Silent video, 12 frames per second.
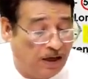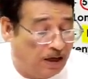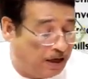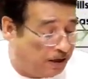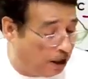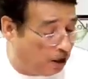
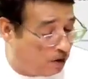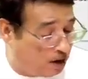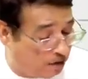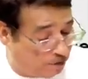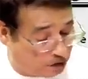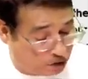and now
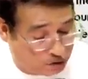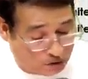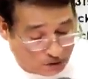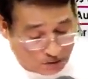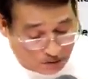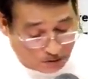I will show
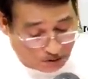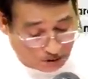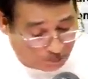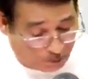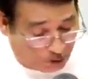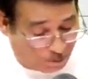you the
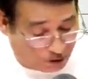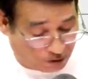proper